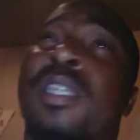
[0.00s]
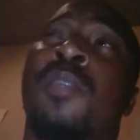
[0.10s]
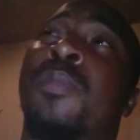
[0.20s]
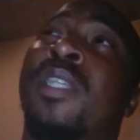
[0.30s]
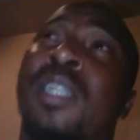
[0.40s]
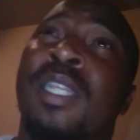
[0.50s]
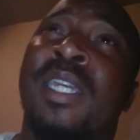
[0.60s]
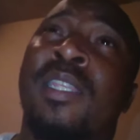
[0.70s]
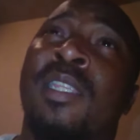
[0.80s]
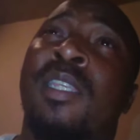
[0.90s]
it could be
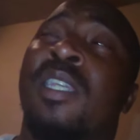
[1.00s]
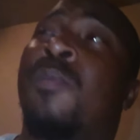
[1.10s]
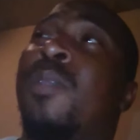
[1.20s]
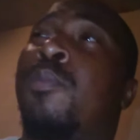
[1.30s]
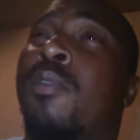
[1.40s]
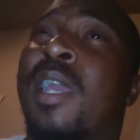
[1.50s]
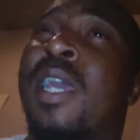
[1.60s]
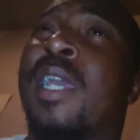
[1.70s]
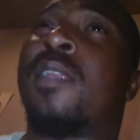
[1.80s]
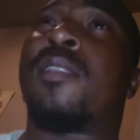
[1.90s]
gluttony, it could be
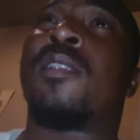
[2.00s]
pride,